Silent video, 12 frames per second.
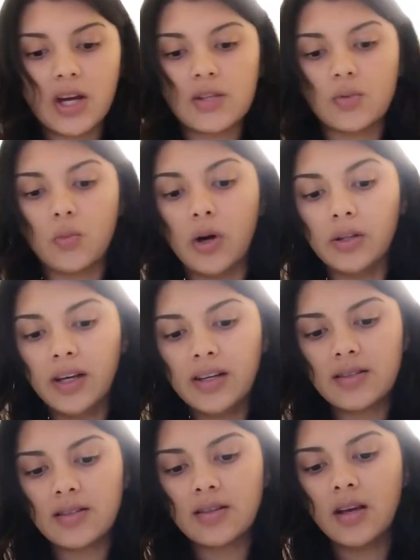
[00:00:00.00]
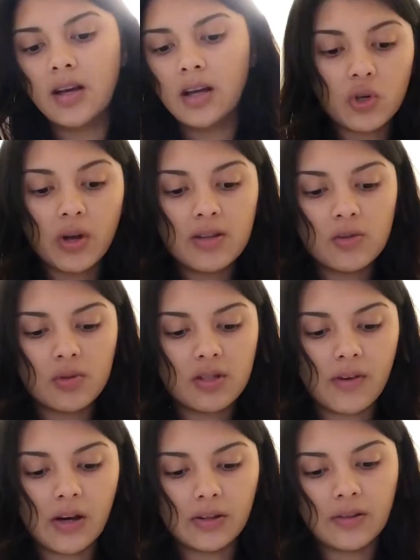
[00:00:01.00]
as walnuts. It's a great source
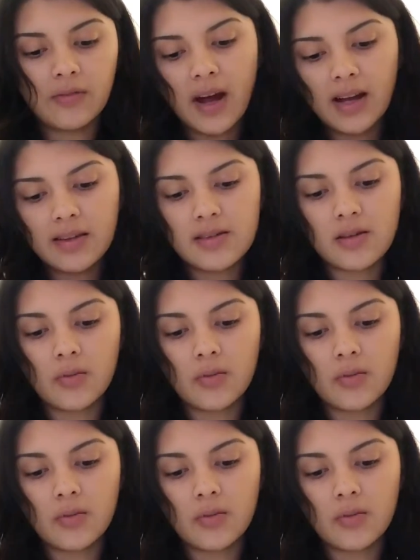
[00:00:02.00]
of healthy fats,